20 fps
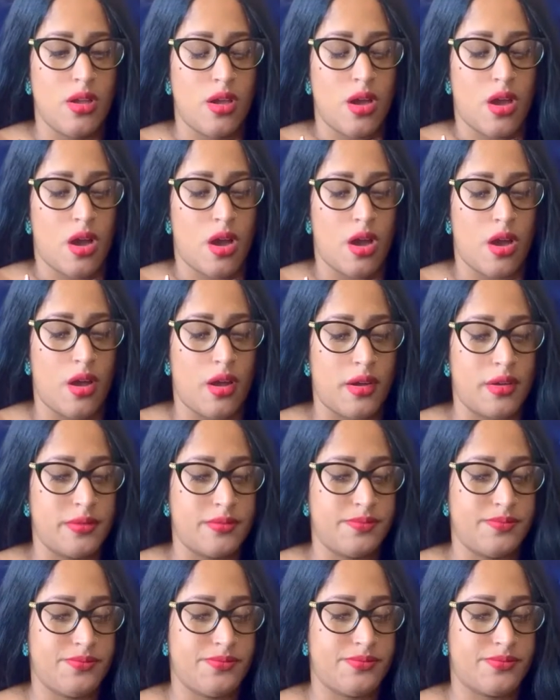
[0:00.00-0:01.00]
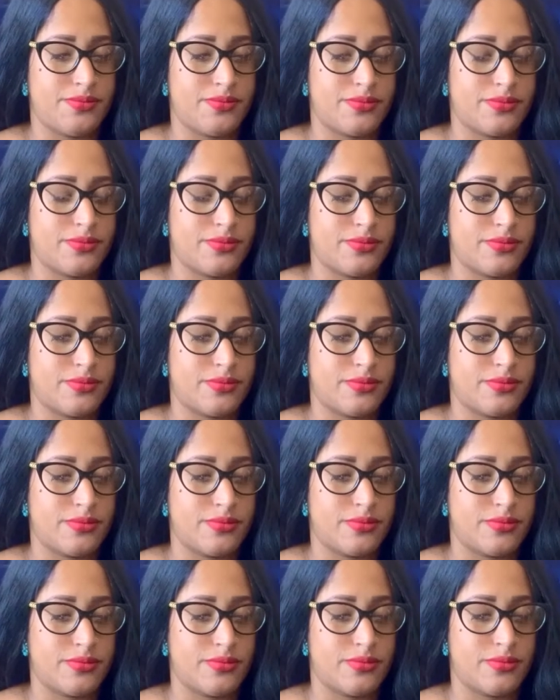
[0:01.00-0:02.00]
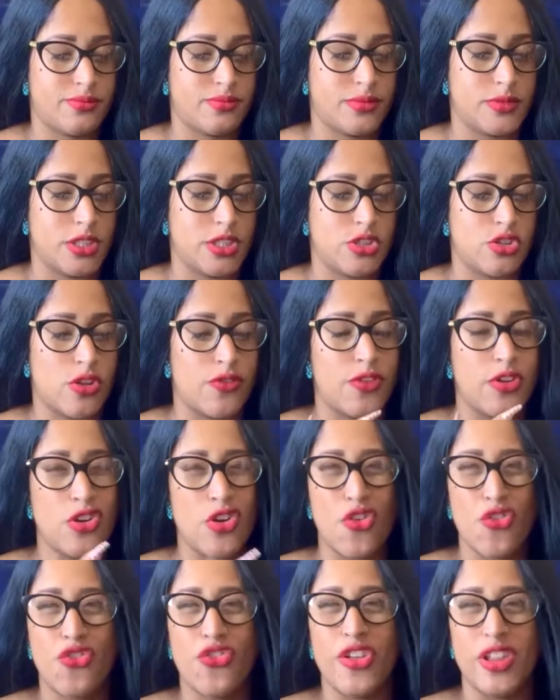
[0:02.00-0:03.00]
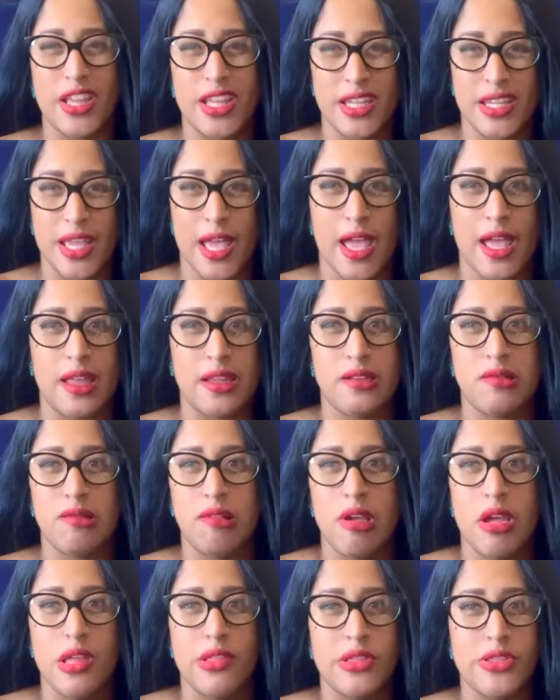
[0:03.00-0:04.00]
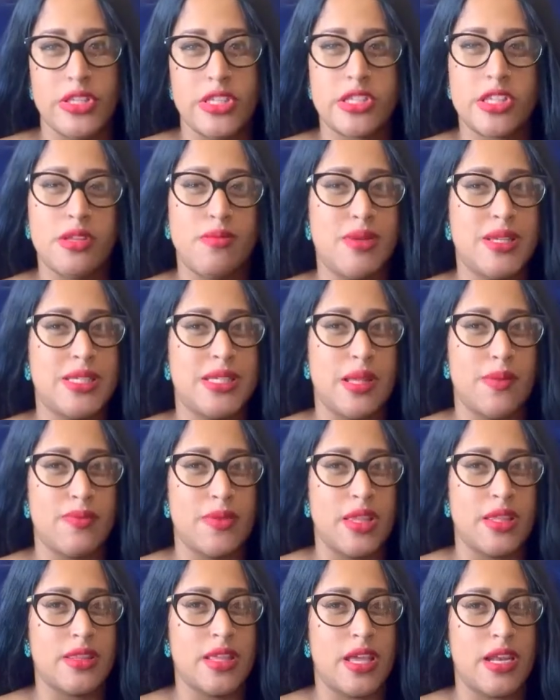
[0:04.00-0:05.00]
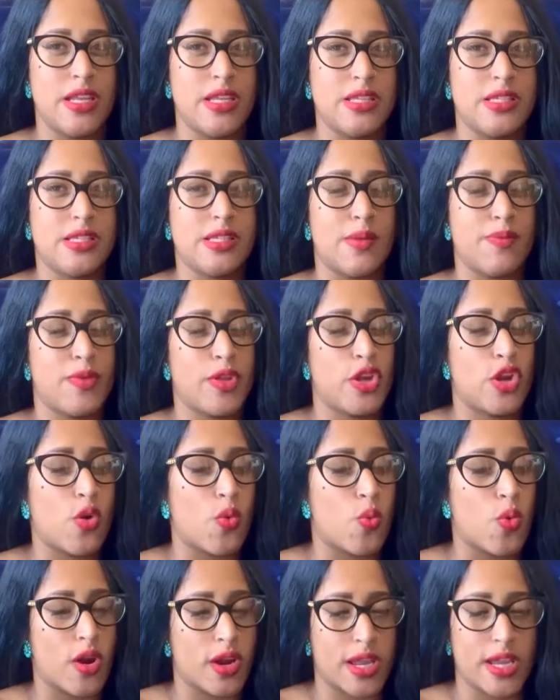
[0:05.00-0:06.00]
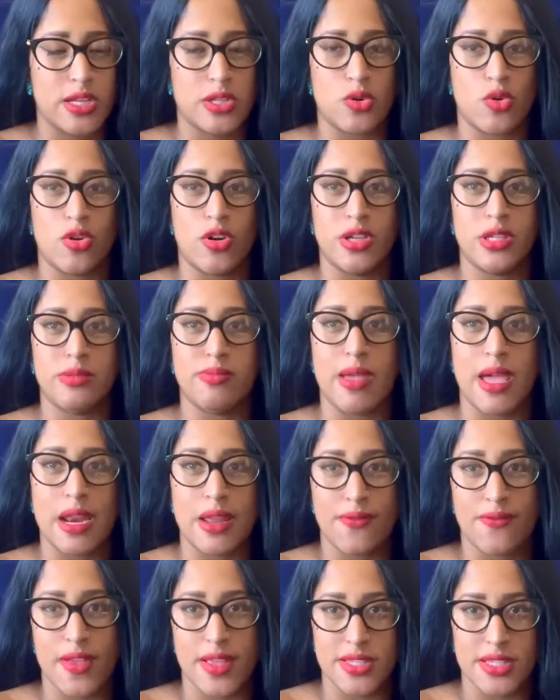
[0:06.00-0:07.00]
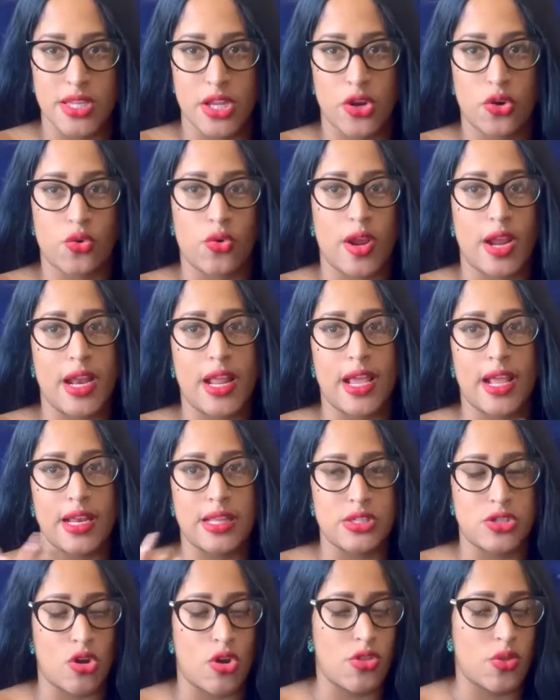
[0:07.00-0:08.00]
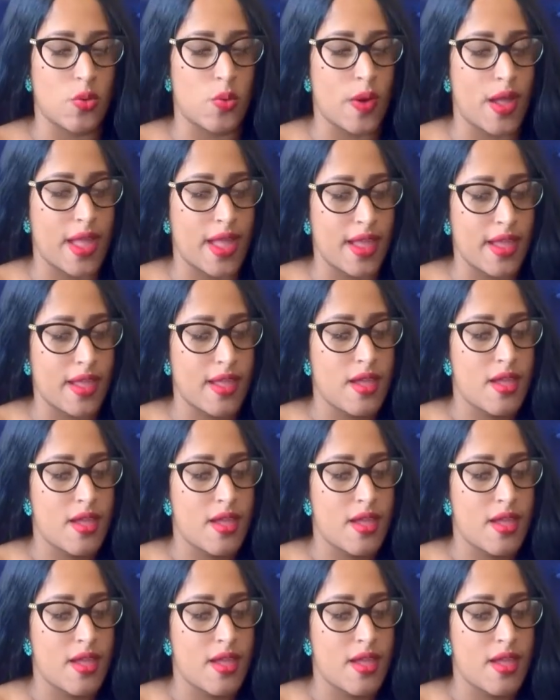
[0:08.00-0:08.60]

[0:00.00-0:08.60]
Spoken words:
So if you don't feel it yet, then this could be something that is something you're working towards manifesting, creating, and it's on the way.